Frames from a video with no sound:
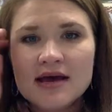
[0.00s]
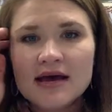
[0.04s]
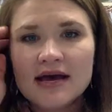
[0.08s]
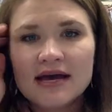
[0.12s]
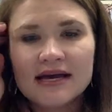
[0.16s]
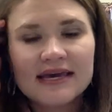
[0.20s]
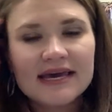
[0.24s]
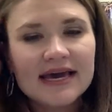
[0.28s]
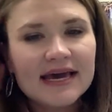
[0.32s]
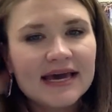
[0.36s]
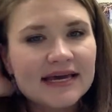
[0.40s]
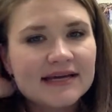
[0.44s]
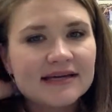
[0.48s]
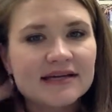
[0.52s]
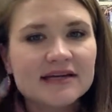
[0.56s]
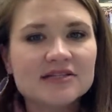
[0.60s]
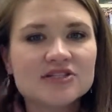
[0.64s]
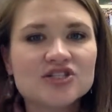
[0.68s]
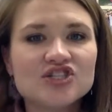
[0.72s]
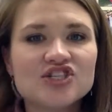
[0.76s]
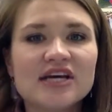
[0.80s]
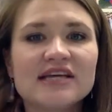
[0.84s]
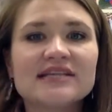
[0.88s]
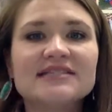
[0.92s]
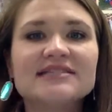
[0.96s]
again
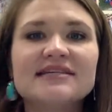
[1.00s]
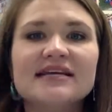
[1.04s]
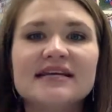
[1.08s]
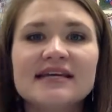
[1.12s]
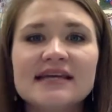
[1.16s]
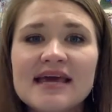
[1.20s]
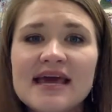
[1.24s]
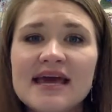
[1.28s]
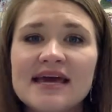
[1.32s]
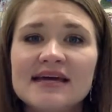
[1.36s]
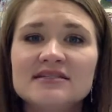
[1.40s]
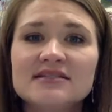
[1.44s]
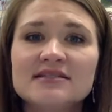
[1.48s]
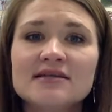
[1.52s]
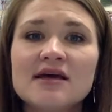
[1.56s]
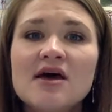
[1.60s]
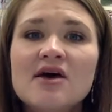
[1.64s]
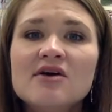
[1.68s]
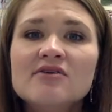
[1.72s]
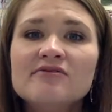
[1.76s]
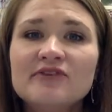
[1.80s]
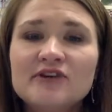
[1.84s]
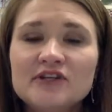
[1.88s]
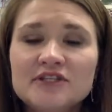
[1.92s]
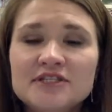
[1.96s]
just in case.
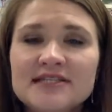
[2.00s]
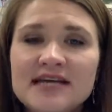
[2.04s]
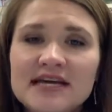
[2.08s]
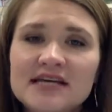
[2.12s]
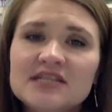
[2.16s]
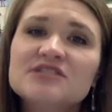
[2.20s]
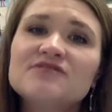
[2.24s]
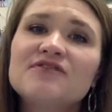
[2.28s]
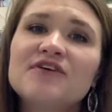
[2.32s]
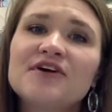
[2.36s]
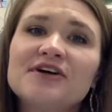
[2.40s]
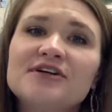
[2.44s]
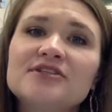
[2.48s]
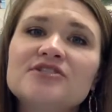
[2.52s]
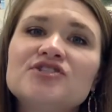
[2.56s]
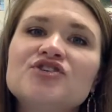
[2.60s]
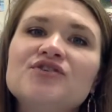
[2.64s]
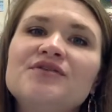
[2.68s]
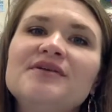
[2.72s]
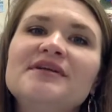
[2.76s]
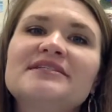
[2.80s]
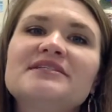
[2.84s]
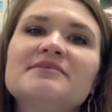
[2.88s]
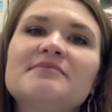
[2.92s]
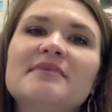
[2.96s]
First things first, you
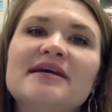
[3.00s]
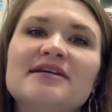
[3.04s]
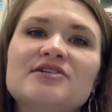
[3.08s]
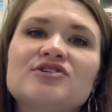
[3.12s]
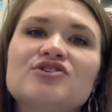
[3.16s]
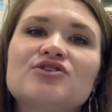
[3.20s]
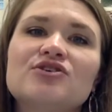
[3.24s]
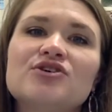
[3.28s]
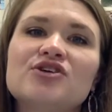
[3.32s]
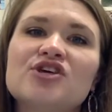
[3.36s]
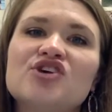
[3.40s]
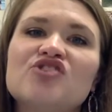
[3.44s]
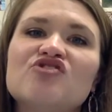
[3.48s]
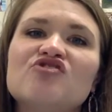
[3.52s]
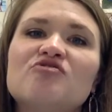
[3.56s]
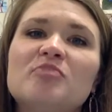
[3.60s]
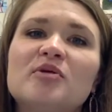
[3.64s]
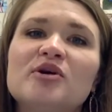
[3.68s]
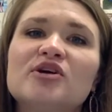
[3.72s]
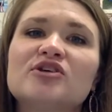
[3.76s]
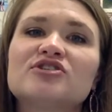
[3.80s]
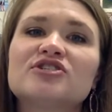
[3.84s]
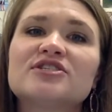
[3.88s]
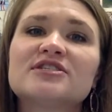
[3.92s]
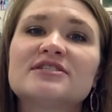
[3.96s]
need to make sure that you
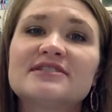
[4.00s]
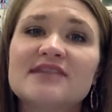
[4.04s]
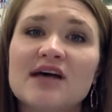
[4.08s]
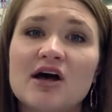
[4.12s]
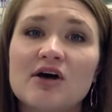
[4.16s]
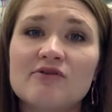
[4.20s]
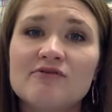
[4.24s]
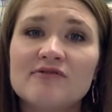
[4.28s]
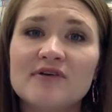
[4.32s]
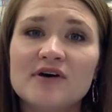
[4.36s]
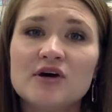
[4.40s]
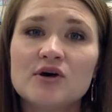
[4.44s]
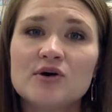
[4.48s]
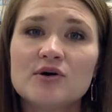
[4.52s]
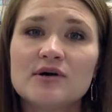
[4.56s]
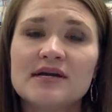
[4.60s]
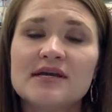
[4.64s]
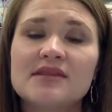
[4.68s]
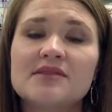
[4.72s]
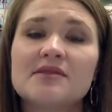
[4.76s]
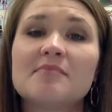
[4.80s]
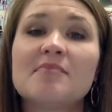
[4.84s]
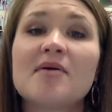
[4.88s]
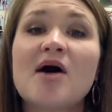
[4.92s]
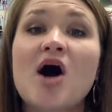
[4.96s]
put your cell phone
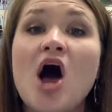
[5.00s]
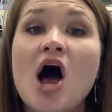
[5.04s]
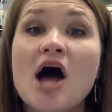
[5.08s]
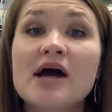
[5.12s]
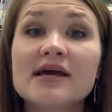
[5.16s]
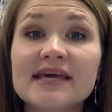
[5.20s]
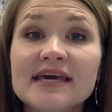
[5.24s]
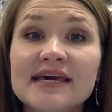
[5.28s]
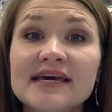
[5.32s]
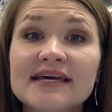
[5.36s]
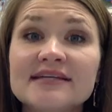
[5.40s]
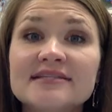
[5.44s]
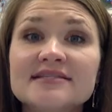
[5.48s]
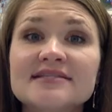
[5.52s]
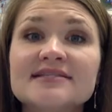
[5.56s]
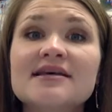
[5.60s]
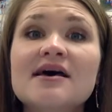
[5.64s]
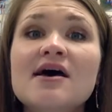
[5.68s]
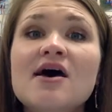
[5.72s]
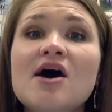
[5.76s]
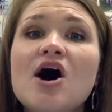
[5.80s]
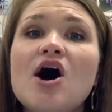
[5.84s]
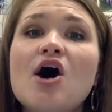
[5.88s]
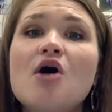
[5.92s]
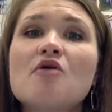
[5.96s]
in the pockets
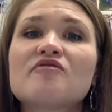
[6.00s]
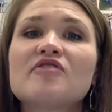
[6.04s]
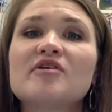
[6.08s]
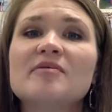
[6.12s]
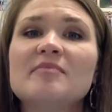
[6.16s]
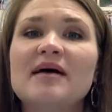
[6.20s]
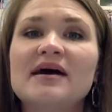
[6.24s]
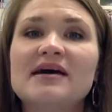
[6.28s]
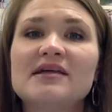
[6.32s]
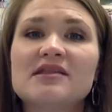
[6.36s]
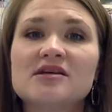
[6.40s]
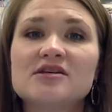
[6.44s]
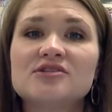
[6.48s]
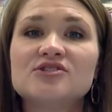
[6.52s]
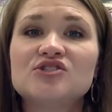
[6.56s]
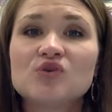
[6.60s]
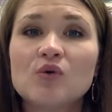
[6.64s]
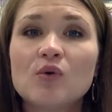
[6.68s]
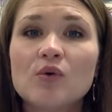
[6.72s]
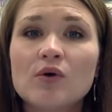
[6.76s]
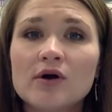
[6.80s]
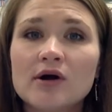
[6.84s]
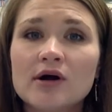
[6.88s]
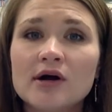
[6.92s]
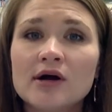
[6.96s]
over by the
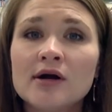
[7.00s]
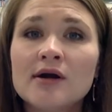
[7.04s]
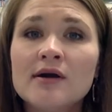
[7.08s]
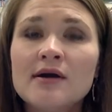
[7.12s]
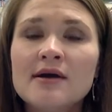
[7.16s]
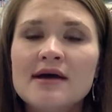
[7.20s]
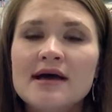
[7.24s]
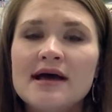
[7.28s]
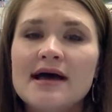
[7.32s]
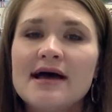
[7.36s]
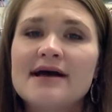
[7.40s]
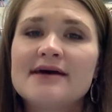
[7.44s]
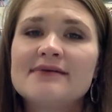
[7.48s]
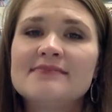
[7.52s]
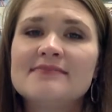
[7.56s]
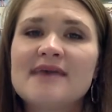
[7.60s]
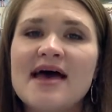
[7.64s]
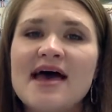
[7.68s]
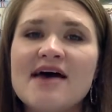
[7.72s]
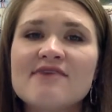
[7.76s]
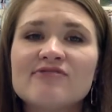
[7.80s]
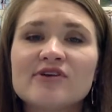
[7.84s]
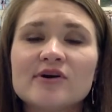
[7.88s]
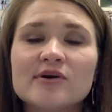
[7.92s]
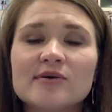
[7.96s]
door.
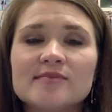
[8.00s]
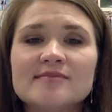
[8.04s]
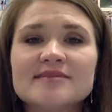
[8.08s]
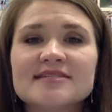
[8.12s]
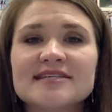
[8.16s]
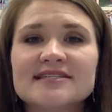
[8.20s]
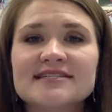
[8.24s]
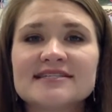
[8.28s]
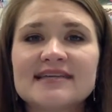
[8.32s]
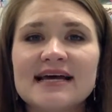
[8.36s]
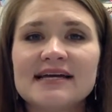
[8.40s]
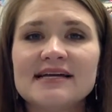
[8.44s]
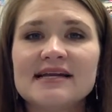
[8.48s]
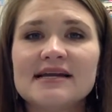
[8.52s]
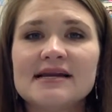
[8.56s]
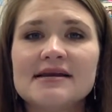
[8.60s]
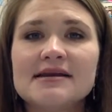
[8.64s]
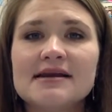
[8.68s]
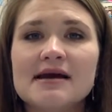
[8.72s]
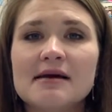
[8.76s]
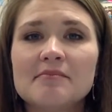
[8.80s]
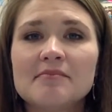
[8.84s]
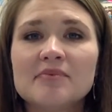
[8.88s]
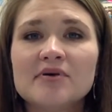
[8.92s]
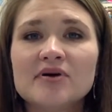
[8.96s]
Everyone was assigned a
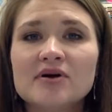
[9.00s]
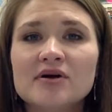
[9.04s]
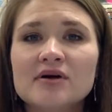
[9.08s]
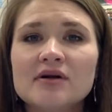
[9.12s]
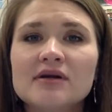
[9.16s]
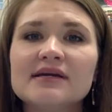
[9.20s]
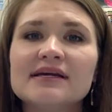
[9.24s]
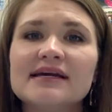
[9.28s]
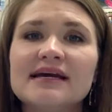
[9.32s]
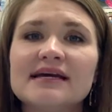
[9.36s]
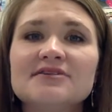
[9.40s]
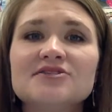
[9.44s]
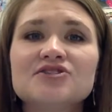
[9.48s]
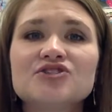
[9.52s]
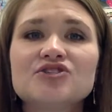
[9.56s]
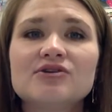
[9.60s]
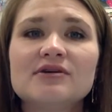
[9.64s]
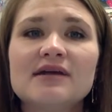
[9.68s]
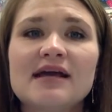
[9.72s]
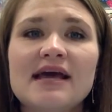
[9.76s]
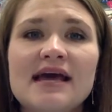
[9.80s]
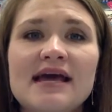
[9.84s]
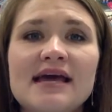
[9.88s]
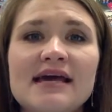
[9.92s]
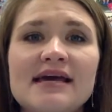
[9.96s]
number
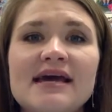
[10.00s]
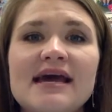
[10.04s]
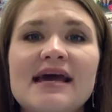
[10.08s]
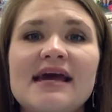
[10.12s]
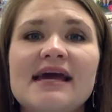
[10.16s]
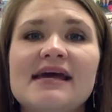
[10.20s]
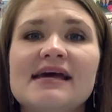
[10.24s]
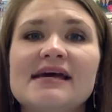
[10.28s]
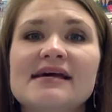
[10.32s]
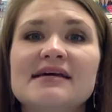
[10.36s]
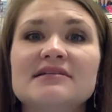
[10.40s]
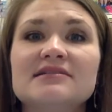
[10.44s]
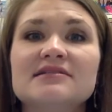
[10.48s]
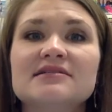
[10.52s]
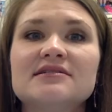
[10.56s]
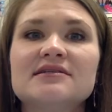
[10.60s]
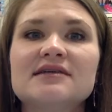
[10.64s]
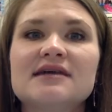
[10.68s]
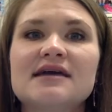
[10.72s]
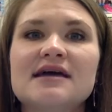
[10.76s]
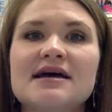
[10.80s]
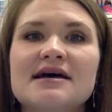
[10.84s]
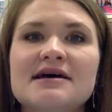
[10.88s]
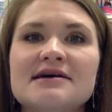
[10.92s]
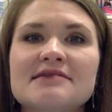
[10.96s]
yesterday, and
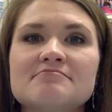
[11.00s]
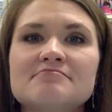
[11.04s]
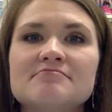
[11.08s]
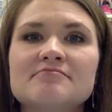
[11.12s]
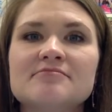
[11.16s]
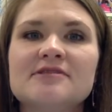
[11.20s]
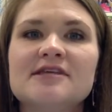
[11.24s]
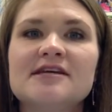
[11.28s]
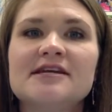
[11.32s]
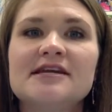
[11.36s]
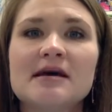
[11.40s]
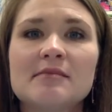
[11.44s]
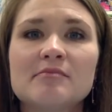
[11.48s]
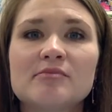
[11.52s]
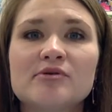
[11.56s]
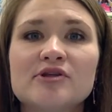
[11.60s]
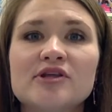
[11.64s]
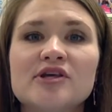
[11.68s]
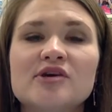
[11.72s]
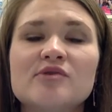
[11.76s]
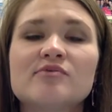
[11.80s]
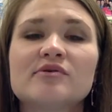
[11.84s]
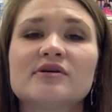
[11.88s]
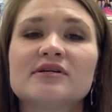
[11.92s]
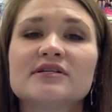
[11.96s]
the number
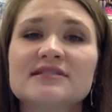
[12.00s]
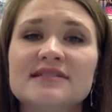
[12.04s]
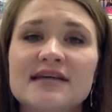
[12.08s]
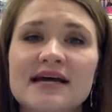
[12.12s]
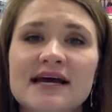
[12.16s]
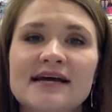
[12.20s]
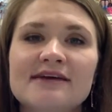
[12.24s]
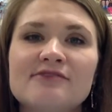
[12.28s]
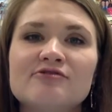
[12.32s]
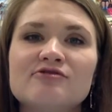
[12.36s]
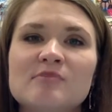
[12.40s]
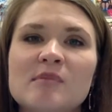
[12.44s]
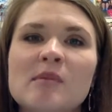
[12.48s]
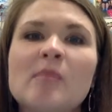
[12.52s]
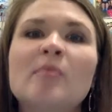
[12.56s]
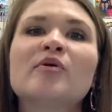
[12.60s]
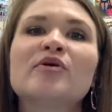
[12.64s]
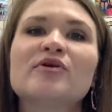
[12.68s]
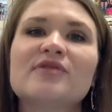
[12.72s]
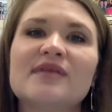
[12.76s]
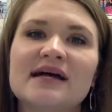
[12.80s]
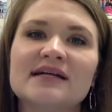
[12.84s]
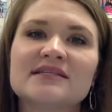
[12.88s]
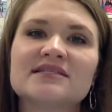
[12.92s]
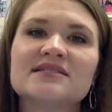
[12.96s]
that you were assigned,
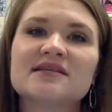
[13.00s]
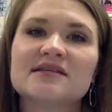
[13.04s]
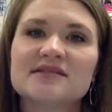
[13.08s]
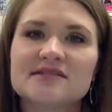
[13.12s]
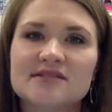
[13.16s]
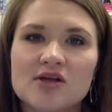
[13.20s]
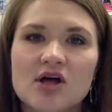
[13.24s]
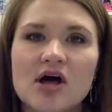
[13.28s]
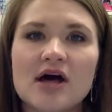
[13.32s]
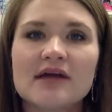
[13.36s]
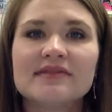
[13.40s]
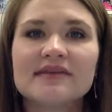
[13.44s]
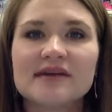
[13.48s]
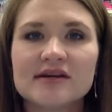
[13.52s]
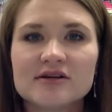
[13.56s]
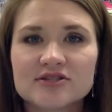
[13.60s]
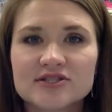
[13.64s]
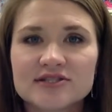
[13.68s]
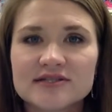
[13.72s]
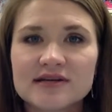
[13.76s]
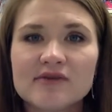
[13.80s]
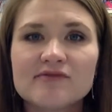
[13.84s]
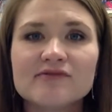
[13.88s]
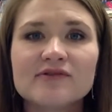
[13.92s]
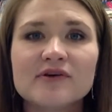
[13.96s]
remember that's the slot that your
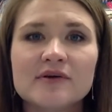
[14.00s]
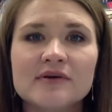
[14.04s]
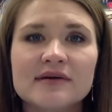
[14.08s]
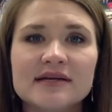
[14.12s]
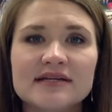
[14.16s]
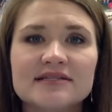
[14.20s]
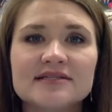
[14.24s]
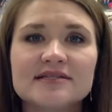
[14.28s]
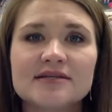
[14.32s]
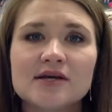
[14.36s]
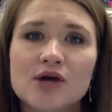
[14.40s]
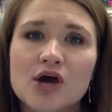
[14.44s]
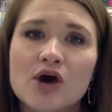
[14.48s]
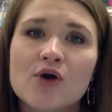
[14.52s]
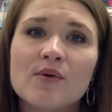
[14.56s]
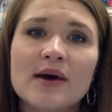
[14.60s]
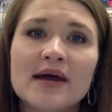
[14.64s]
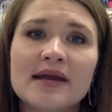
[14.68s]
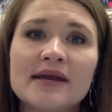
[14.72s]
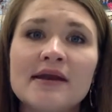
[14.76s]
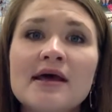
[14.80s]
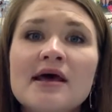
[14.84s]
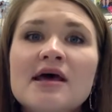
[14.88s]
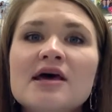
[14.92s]
cell phone needs to go in.